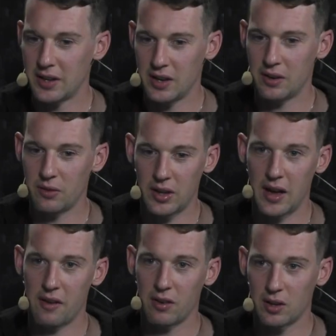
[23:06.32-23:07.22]
Like, you didn't really
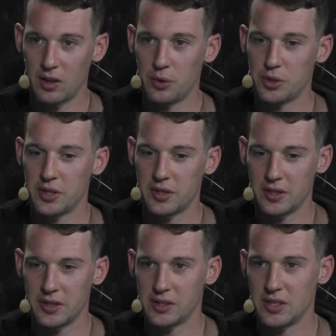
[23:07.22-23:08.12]
have a closure
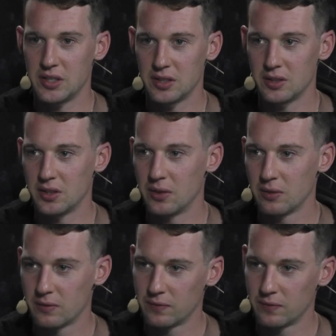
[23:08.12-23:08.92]
to the season, so...